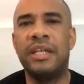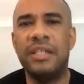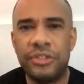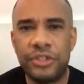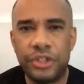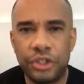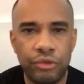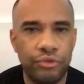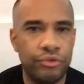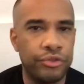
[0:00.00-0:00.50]

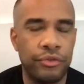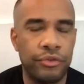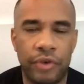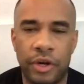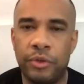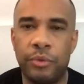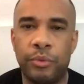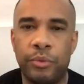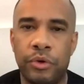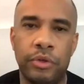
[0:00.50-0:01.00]
children around
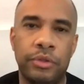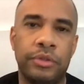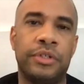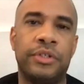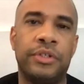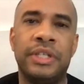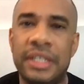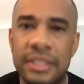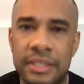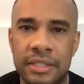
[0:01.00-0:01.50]
the world
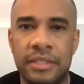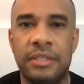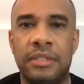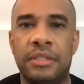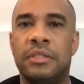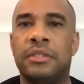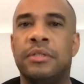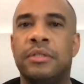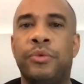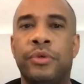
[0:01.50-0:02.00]
are listening
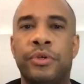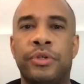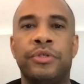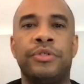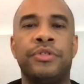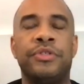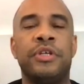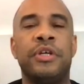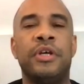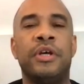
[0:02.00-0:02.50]
to the
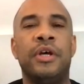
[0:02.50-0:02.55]
words